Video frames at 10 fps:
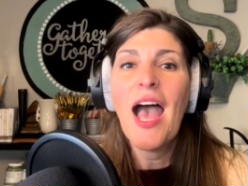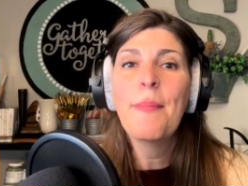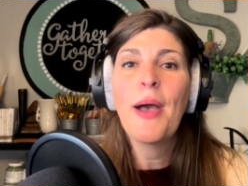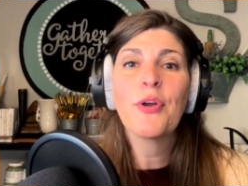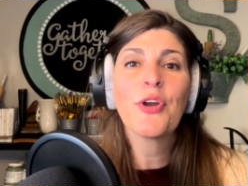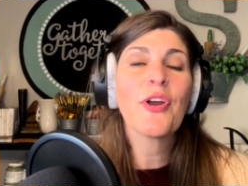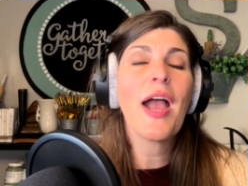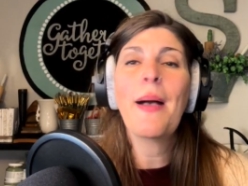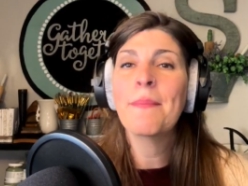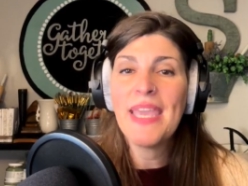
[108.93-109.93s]
about
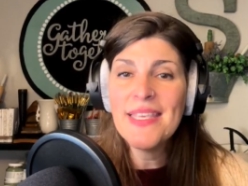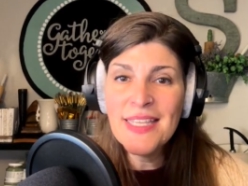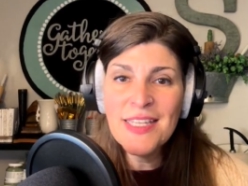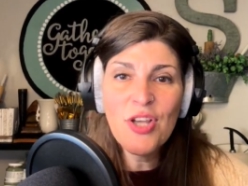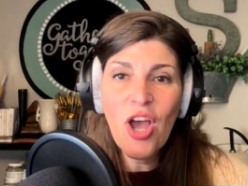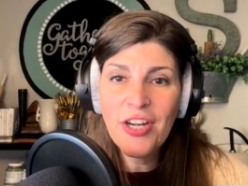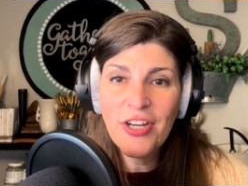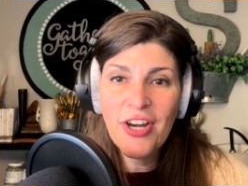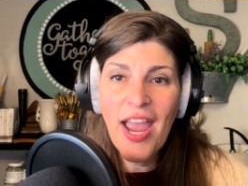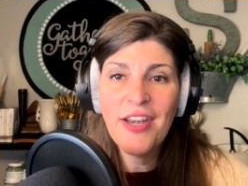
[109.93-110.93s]
her amazing daughter